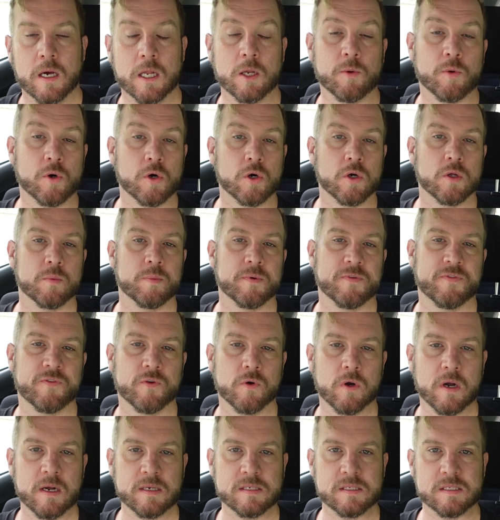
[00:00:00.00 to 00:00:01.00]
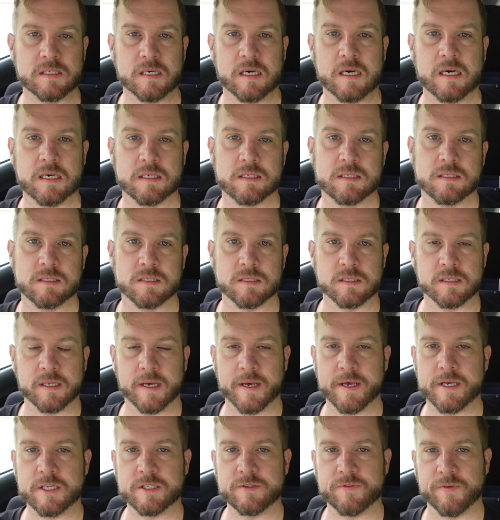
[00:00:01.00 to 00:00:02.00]
Hello all, before I start
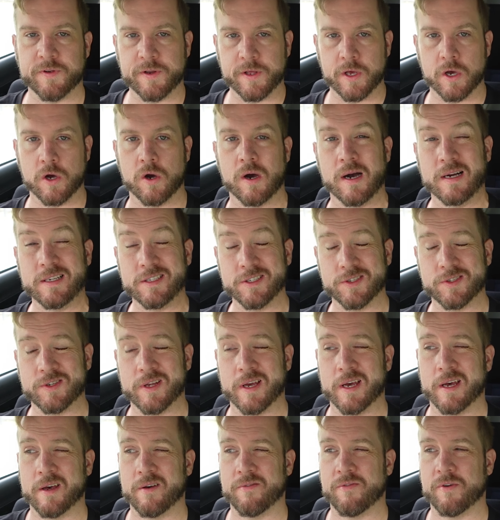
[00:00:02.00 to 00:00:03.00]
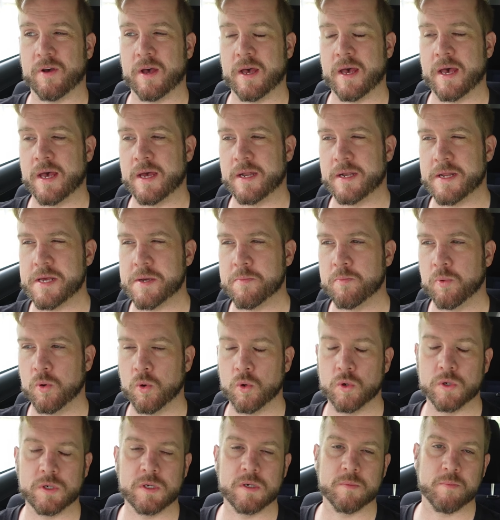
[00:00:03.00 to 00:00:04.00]
today's video, I just have an
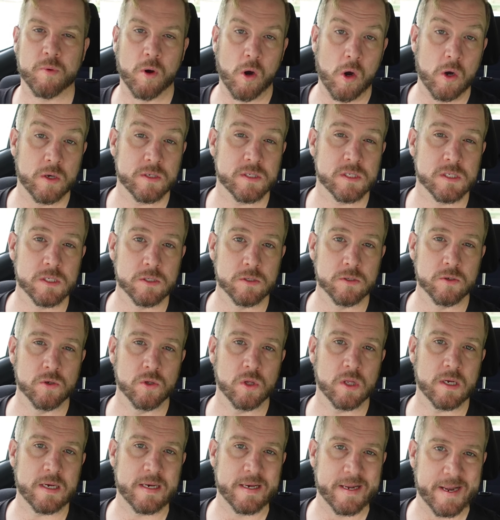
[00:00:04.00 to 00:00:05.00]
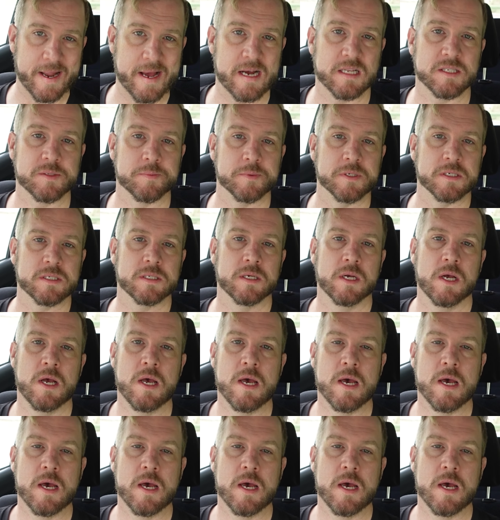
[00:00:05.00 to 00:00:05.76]
important personal announcement.